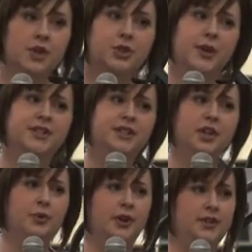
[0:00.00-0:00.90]
So I
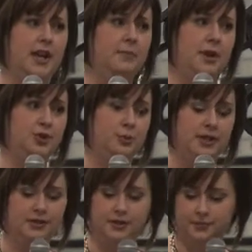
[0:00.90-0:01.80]
still will take
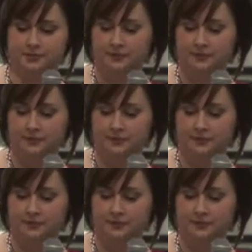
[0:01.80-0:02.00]
measurements.